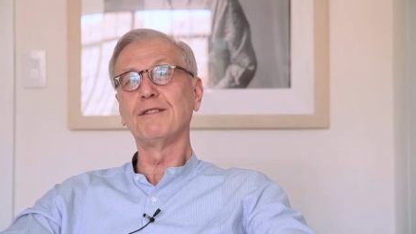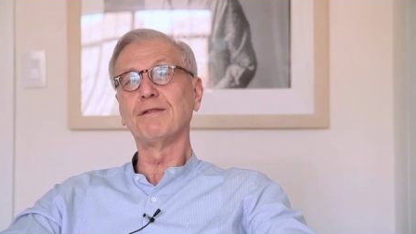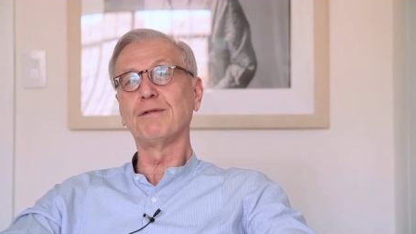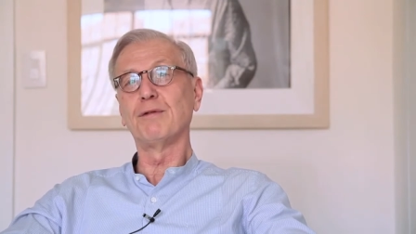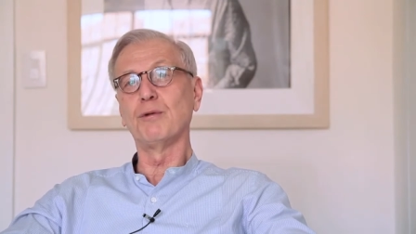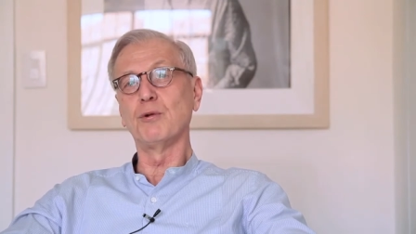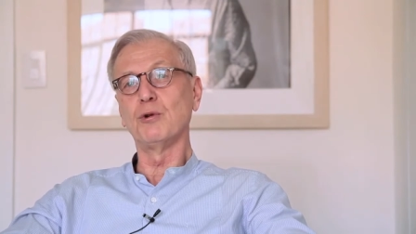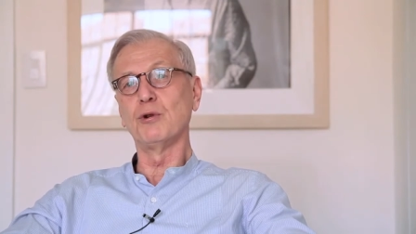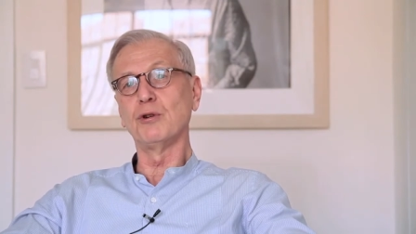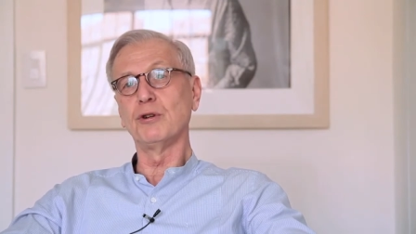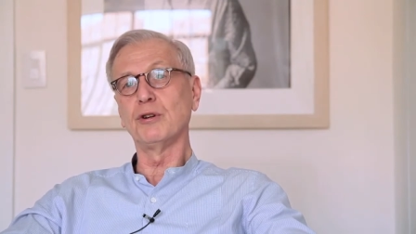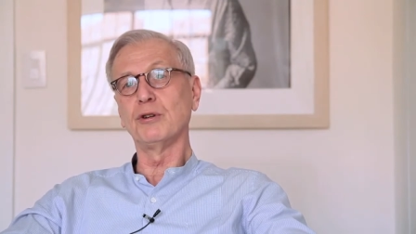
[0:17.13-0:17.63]

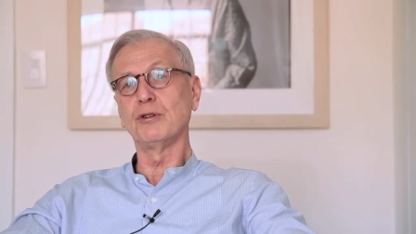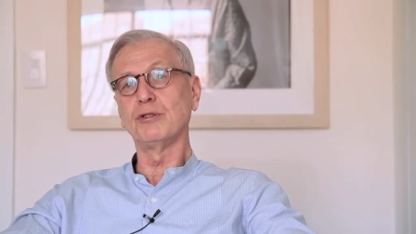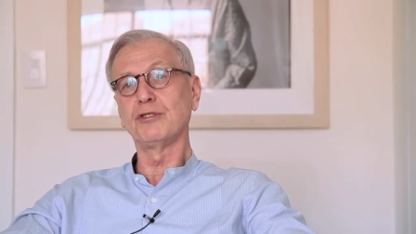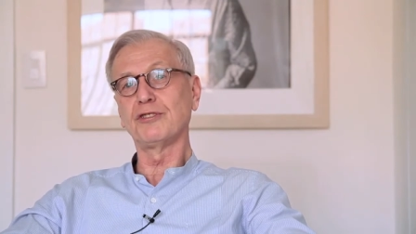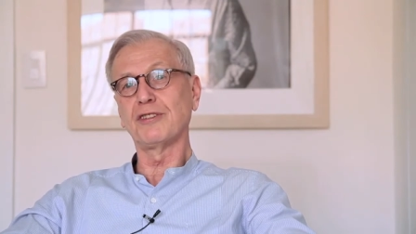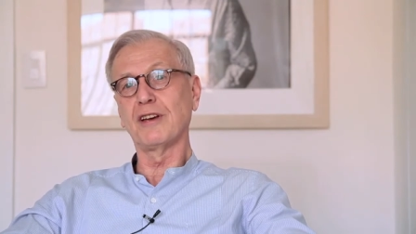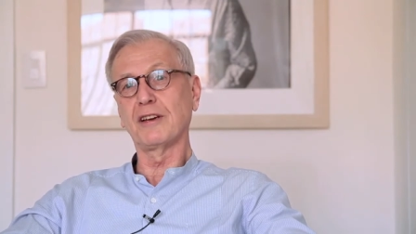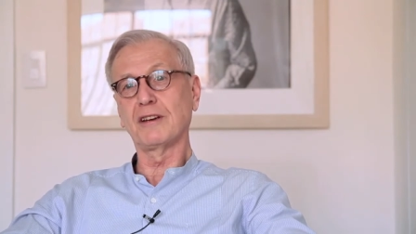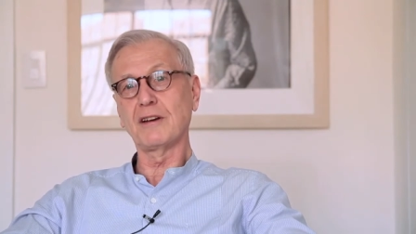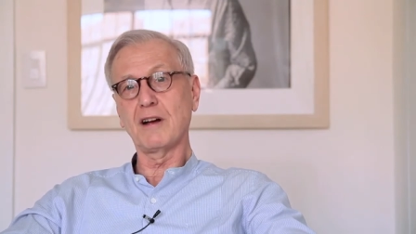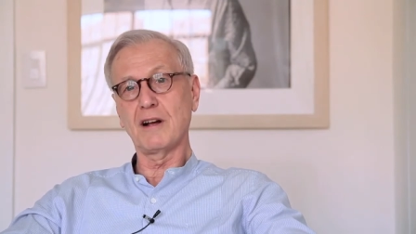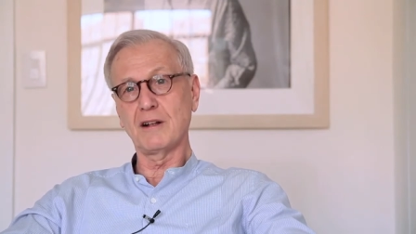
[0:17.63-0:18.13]
for
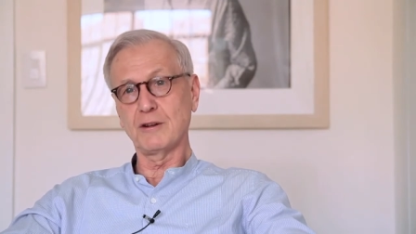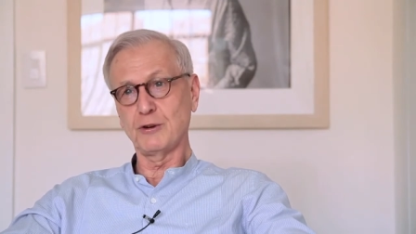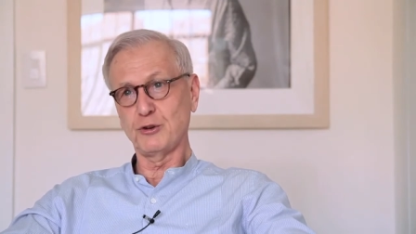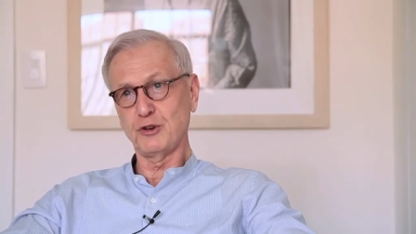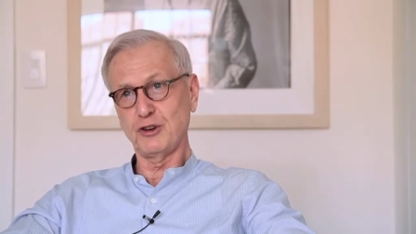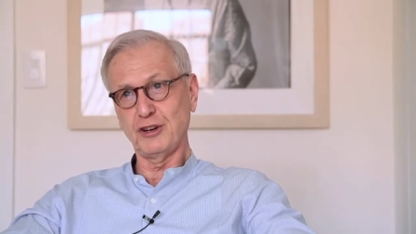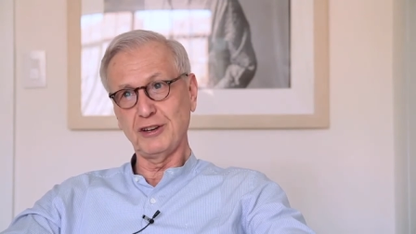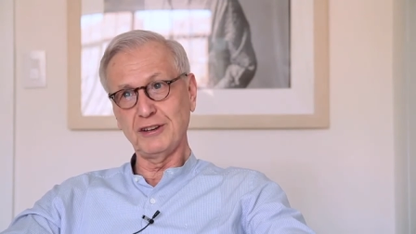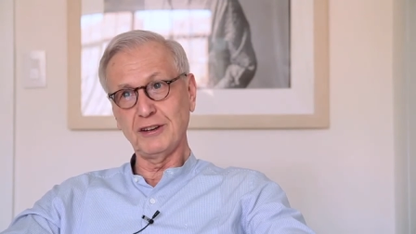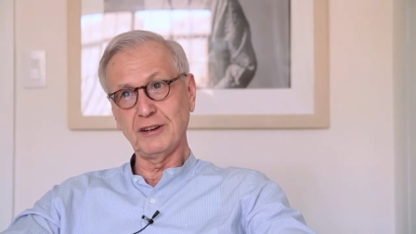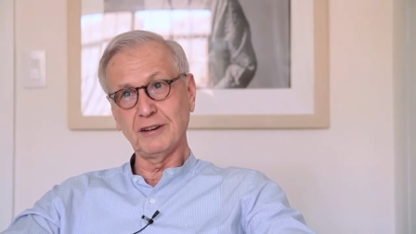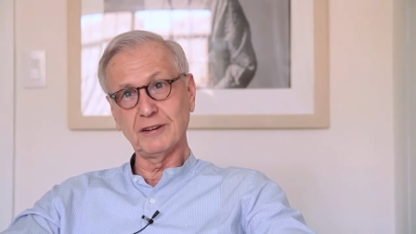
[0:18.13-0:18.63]

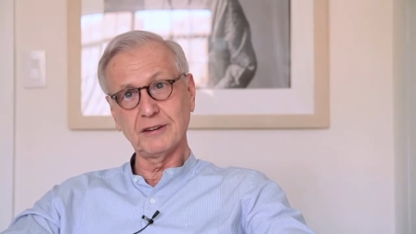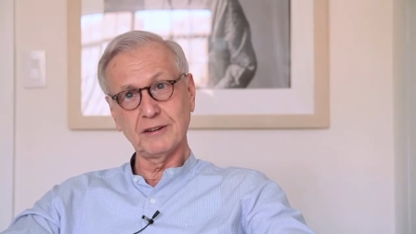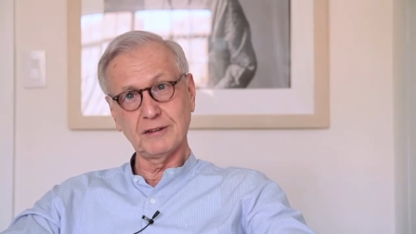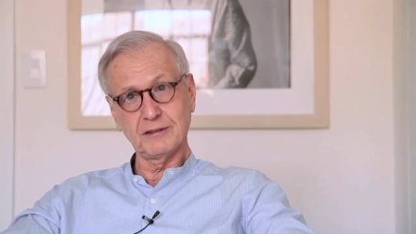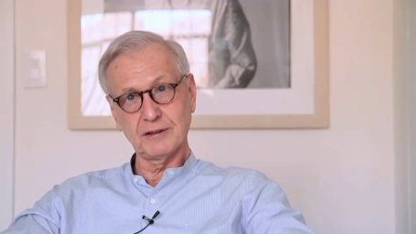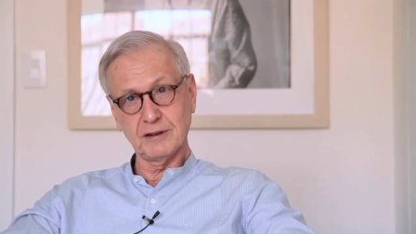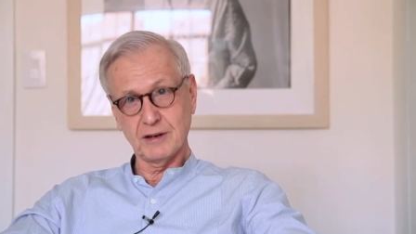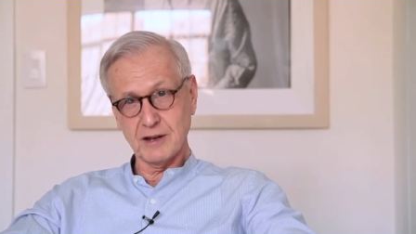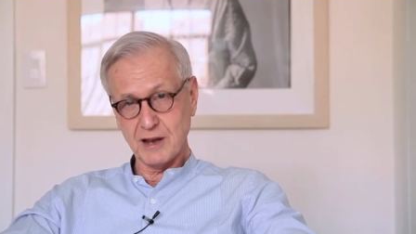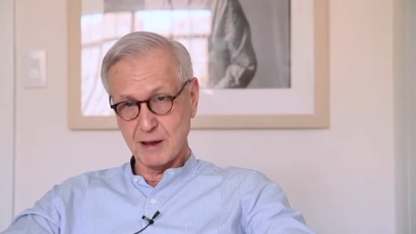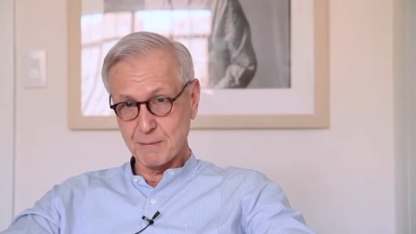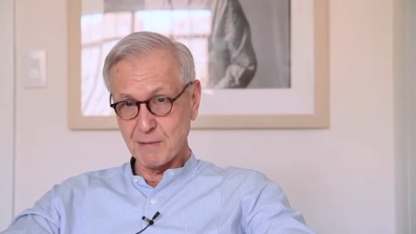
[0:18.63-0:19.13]
Psychology
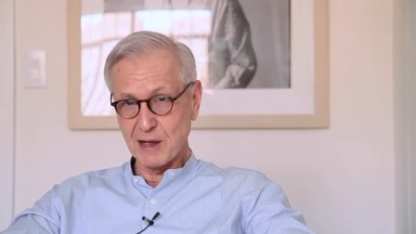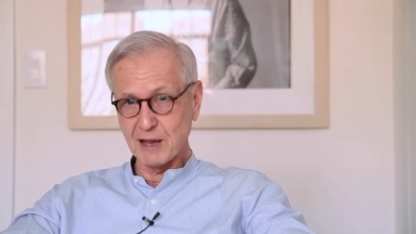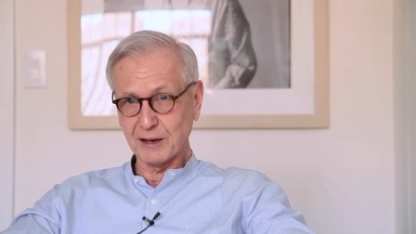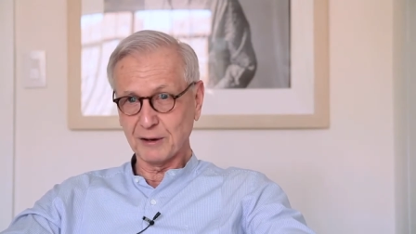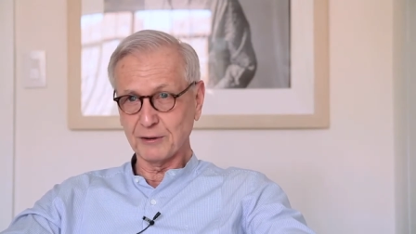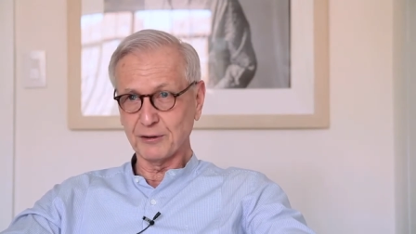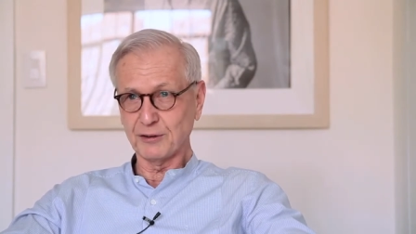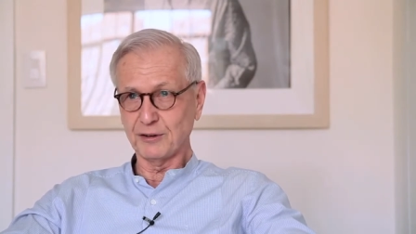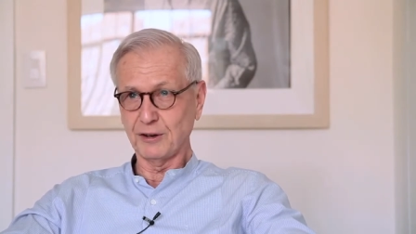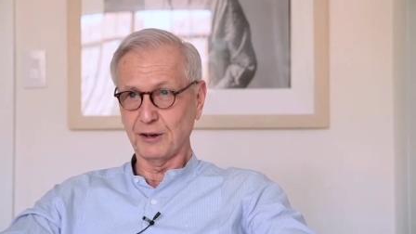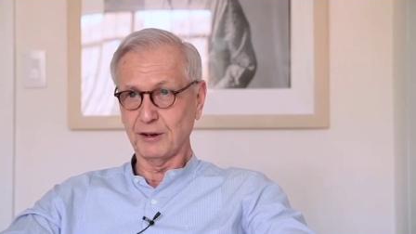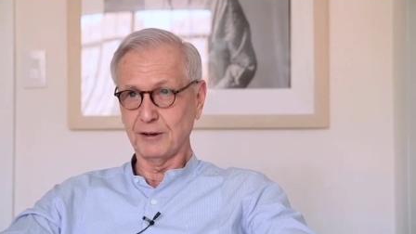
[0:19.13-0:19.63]
Today
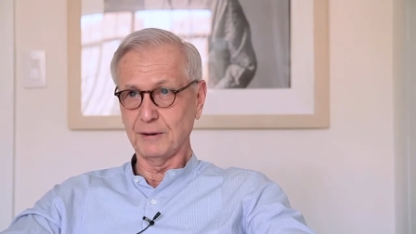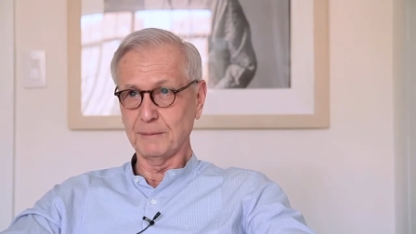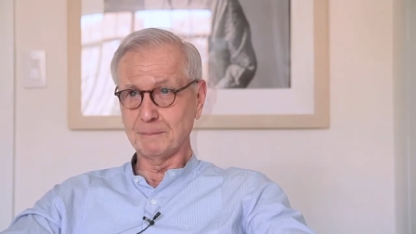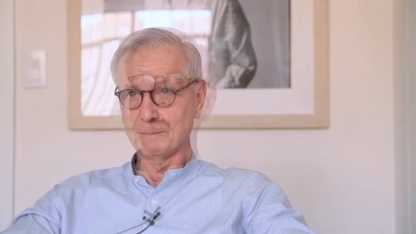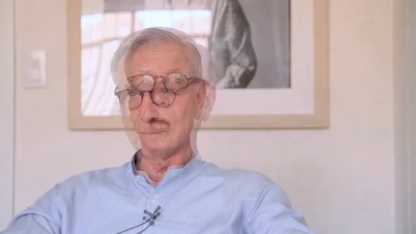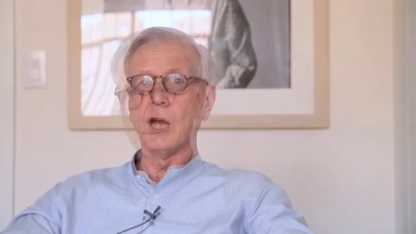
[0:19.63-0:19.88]
magazine.